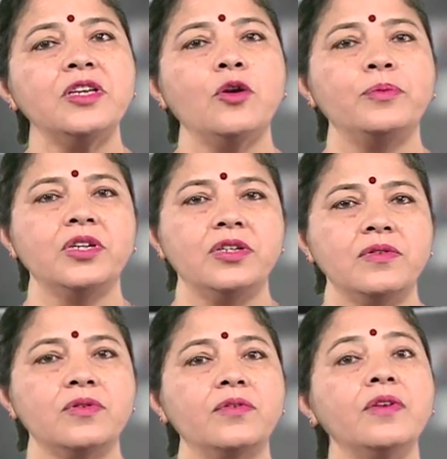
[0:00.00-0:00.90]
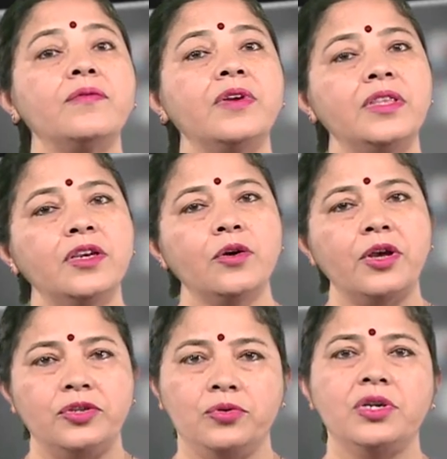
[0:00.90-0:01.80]
and objectives of the Vedic
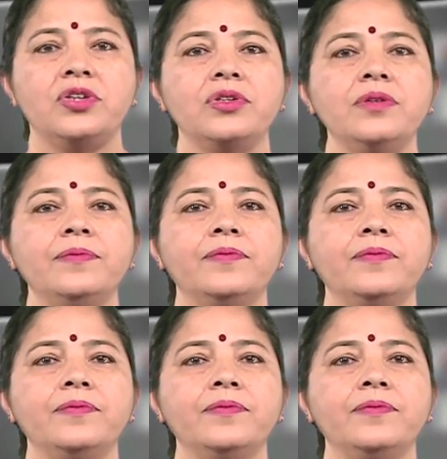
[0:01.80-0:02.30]
education.